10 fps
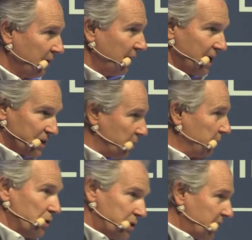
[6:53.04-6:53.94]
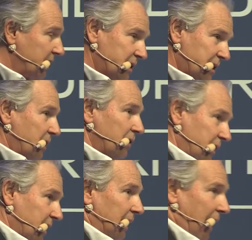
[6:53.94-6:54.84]
as the music continued to
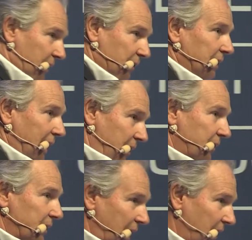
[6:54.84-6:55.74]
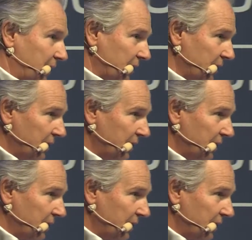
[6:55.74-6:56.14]
get louder and louder and louder,